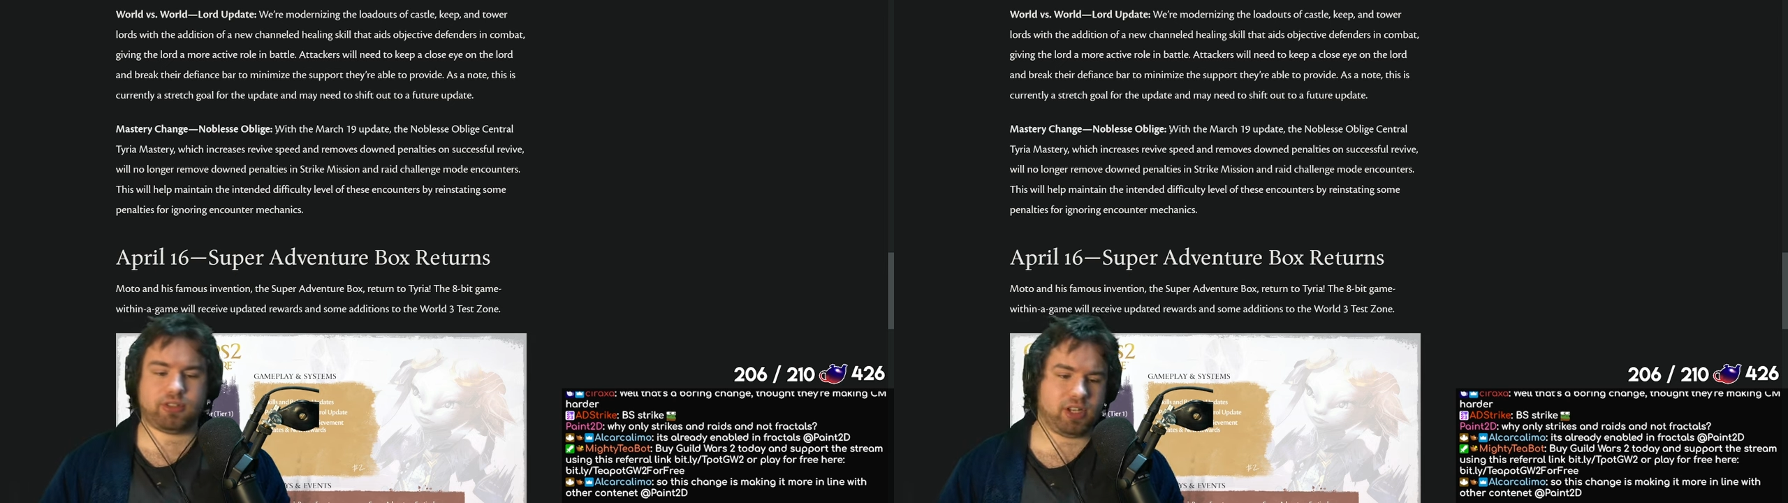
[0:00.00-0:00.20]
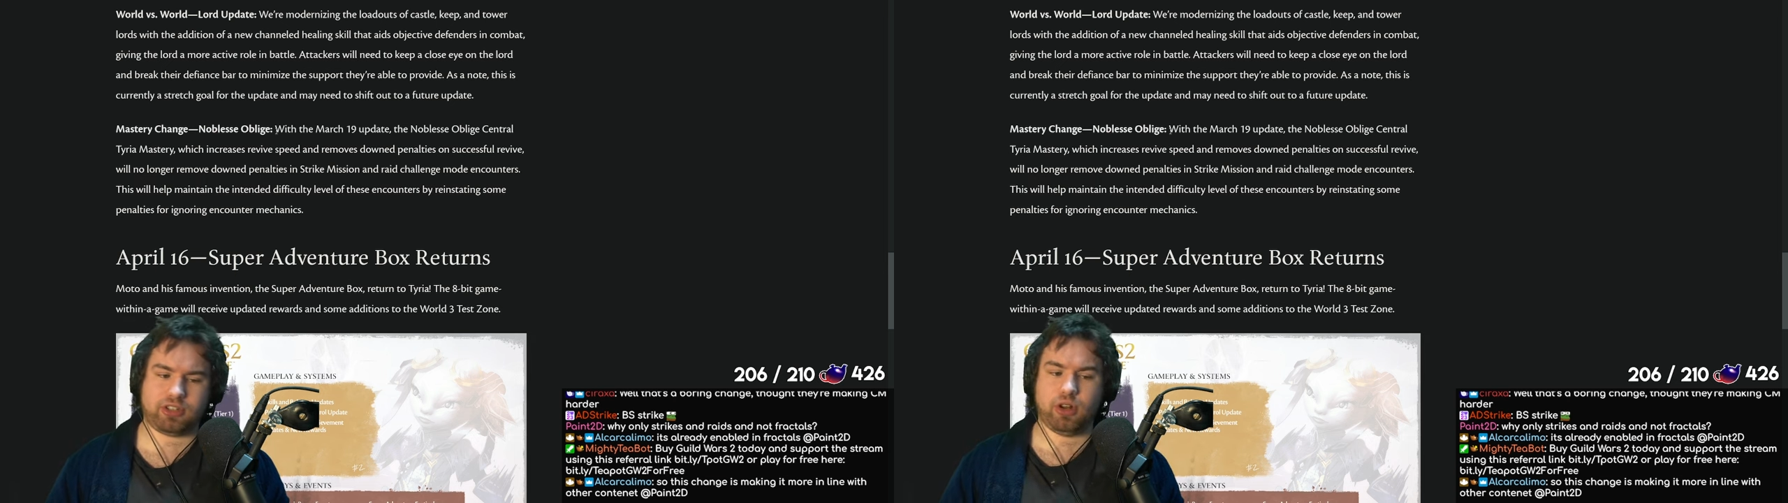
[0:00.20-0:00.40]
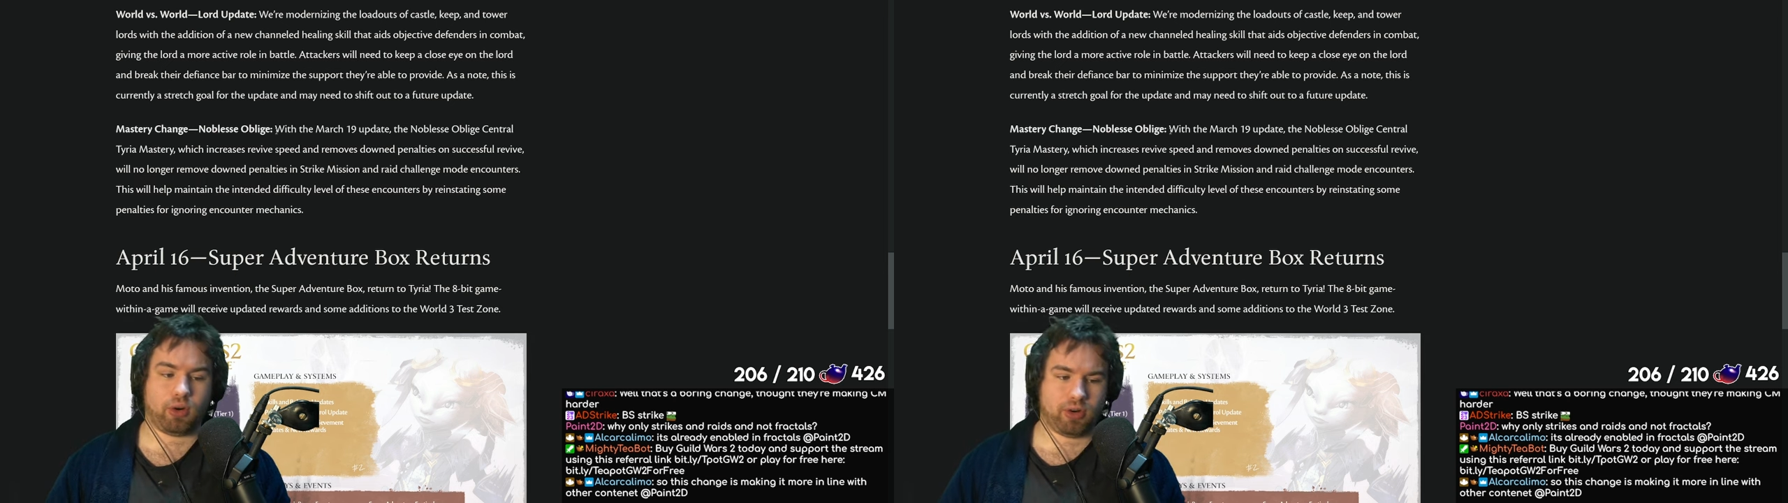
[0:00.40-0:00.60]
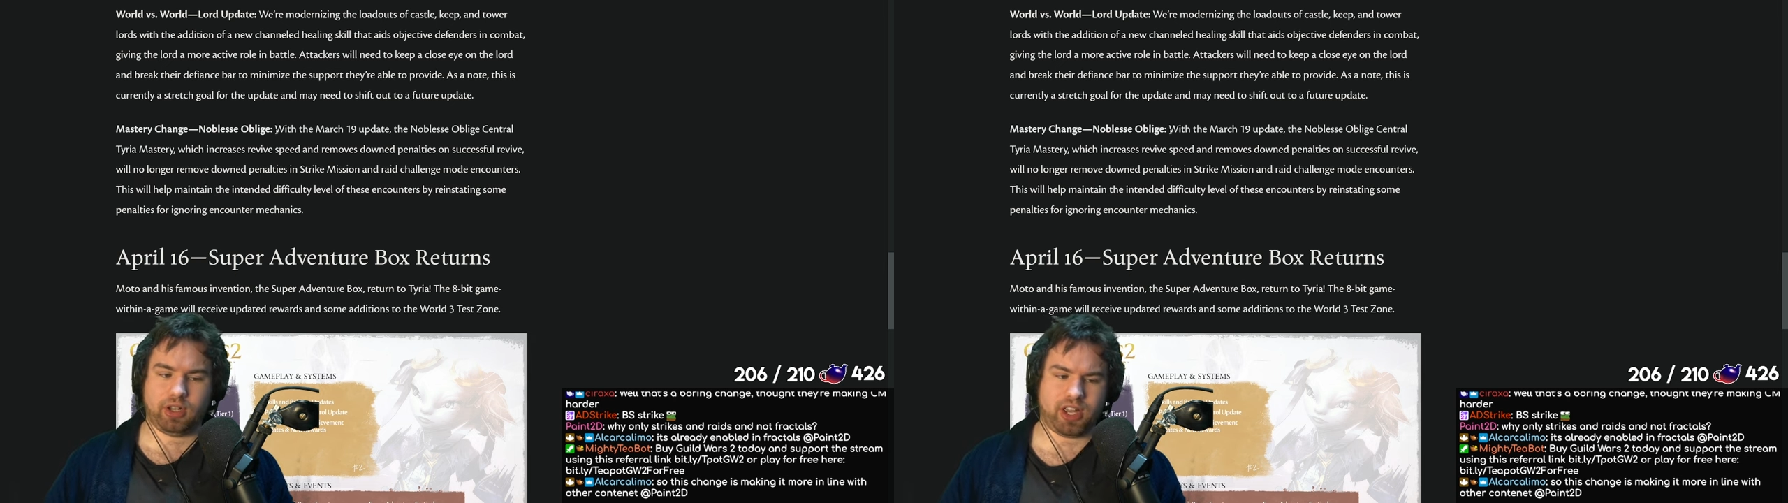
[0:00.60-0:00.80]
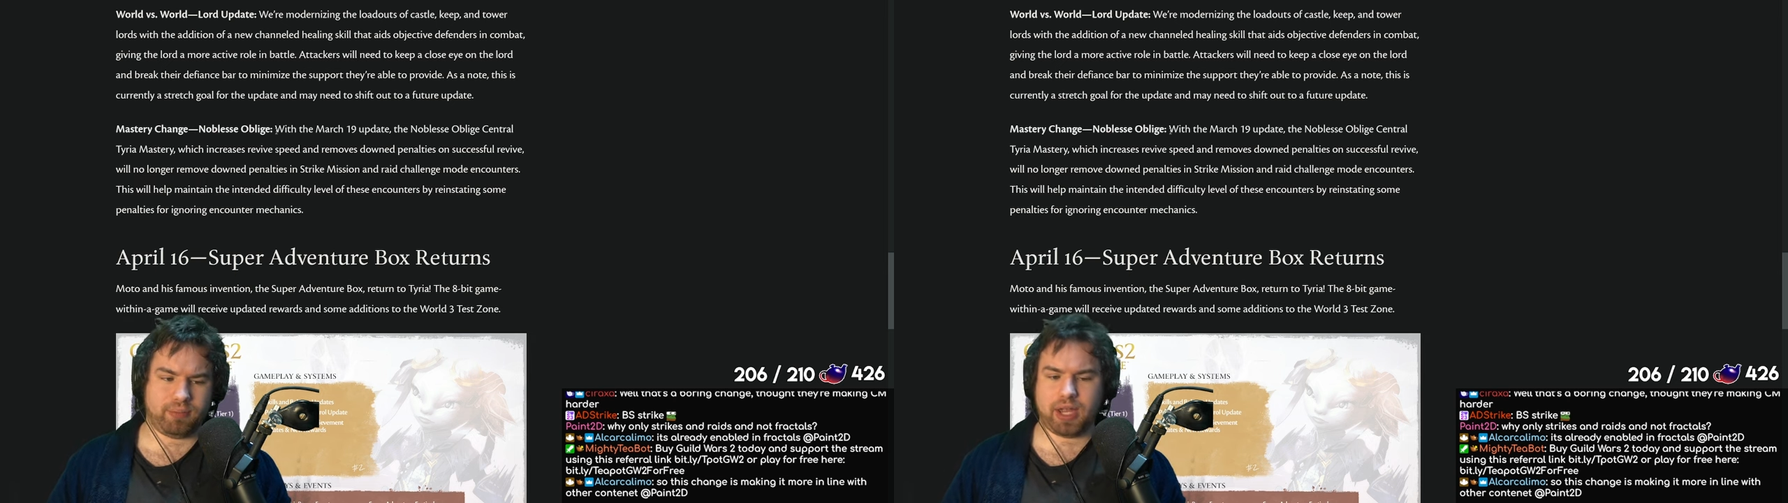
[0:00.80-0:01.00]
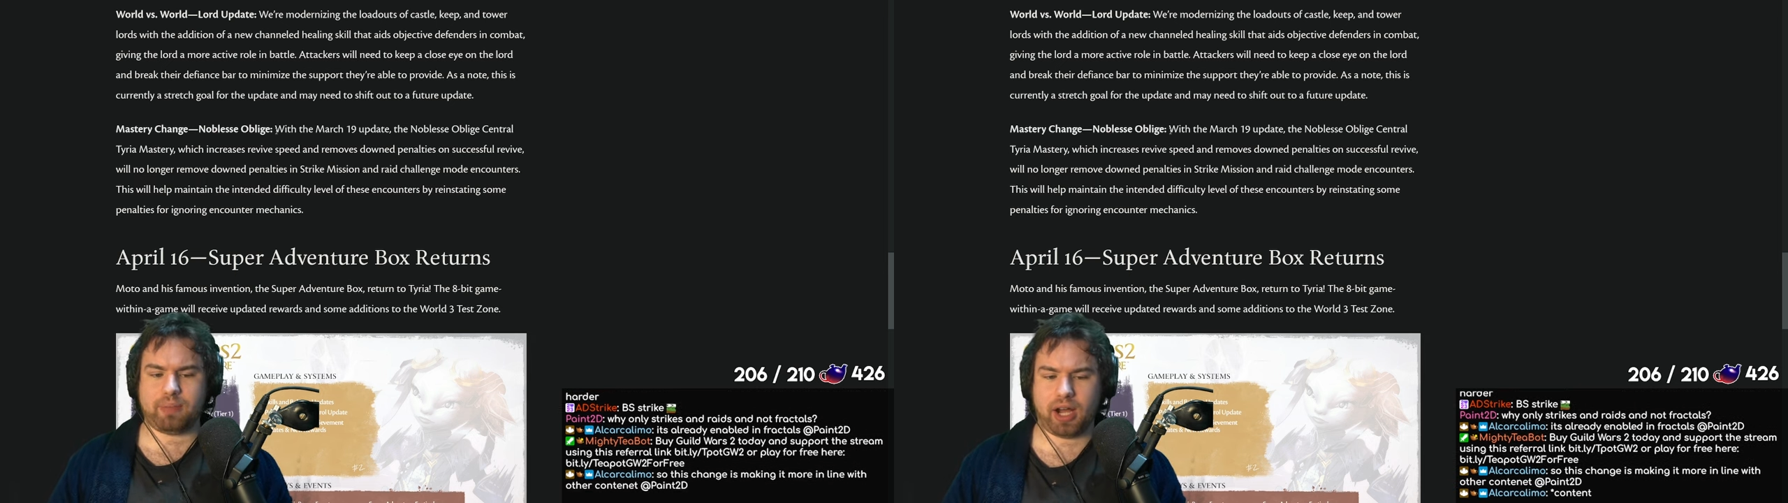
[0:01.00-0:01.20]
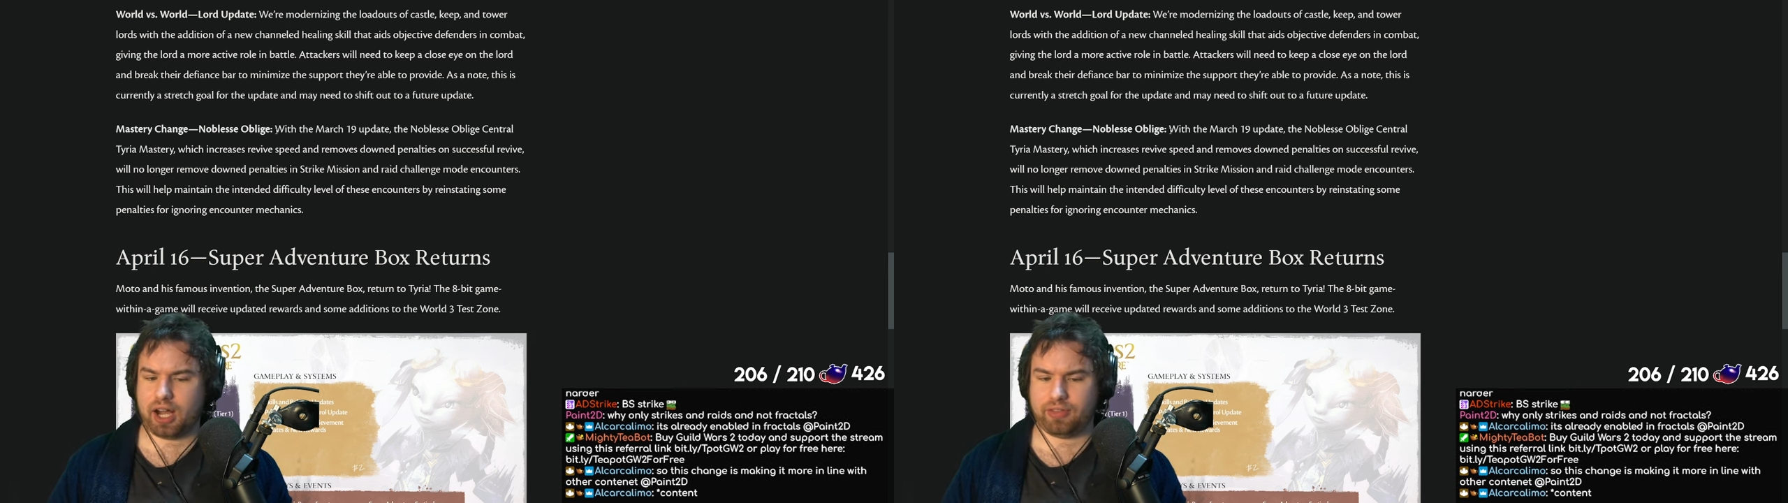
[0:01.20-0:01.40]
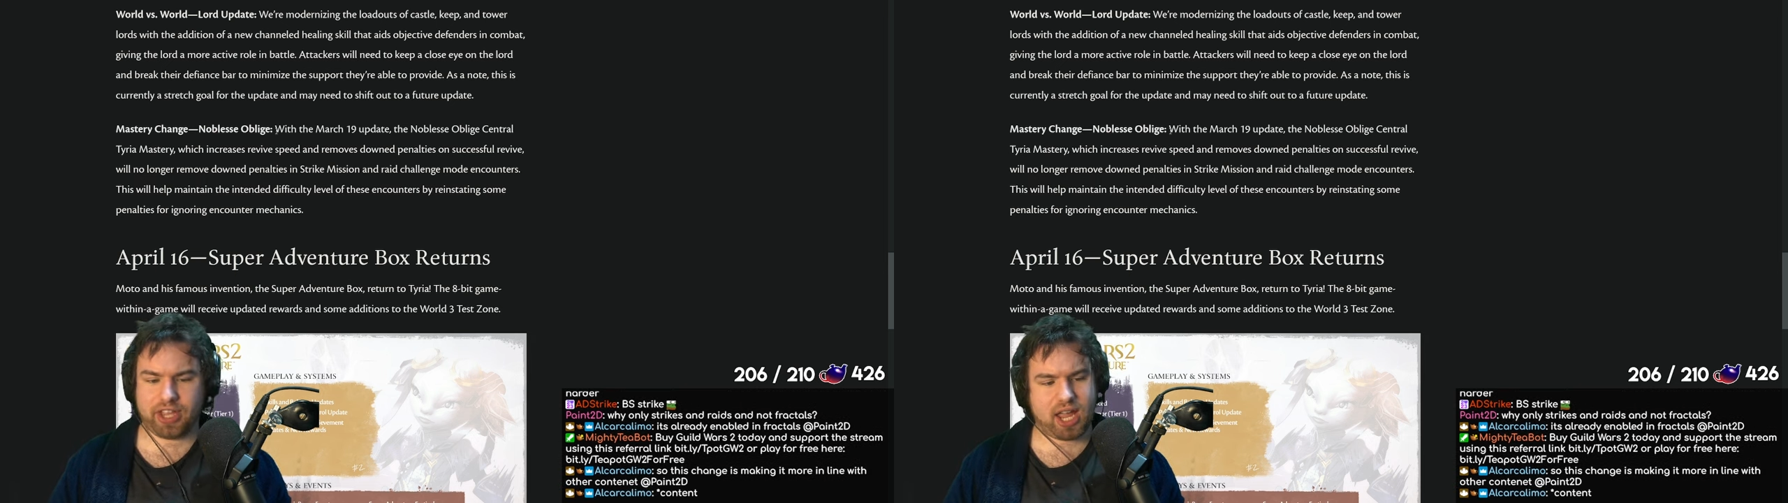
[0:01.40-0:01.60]
it's not really a big part
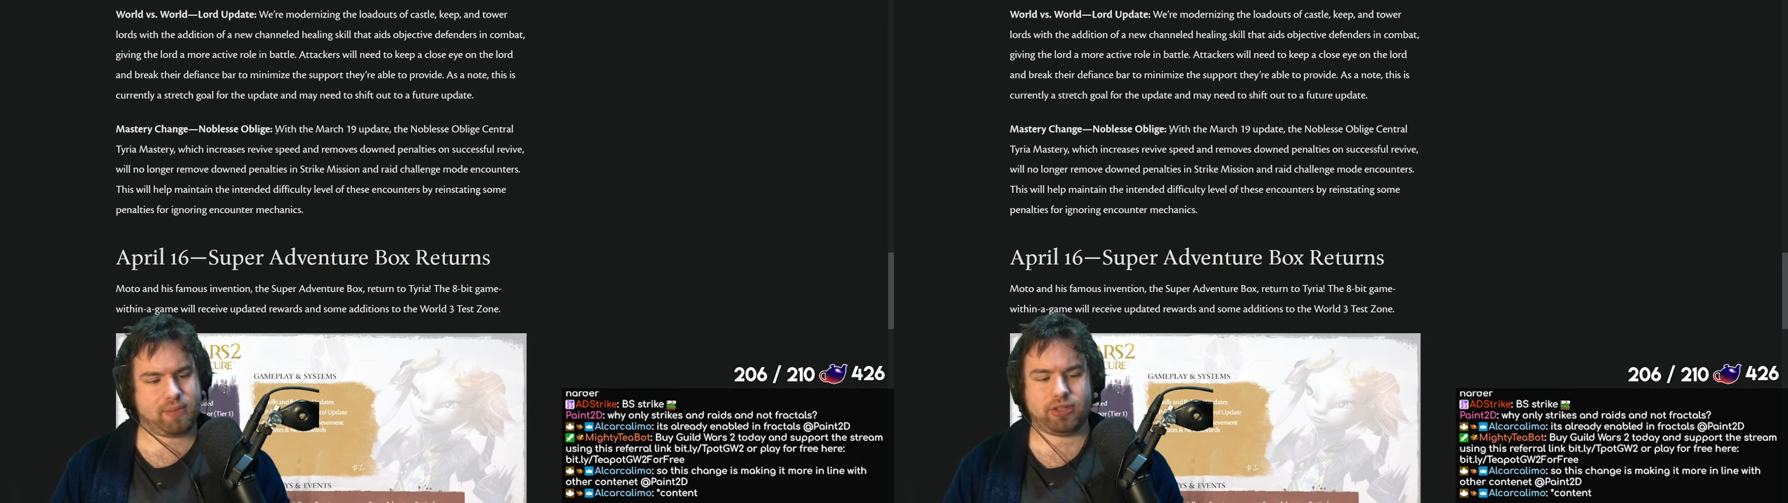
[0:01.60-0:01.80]
of the game.